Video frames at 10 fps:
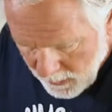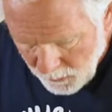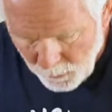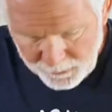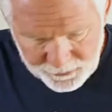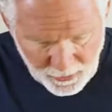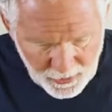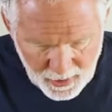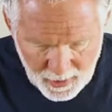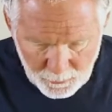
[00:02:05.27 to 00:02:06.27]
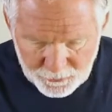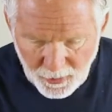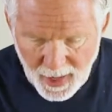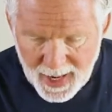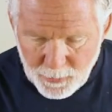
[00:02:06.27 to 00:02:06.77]
with
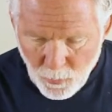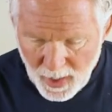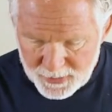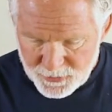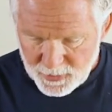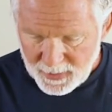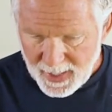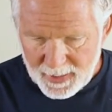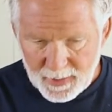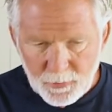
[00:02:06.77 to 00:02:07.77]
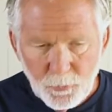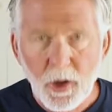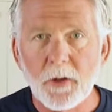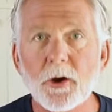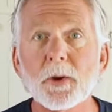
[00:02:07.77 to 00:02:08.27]
our egg wash, okay? We
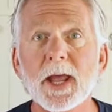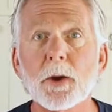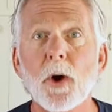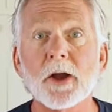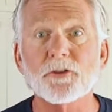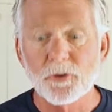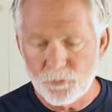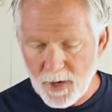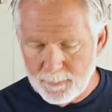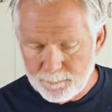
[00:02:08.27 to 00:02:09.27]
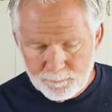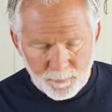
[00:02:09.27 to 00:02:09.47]
all know what egg wash is, right?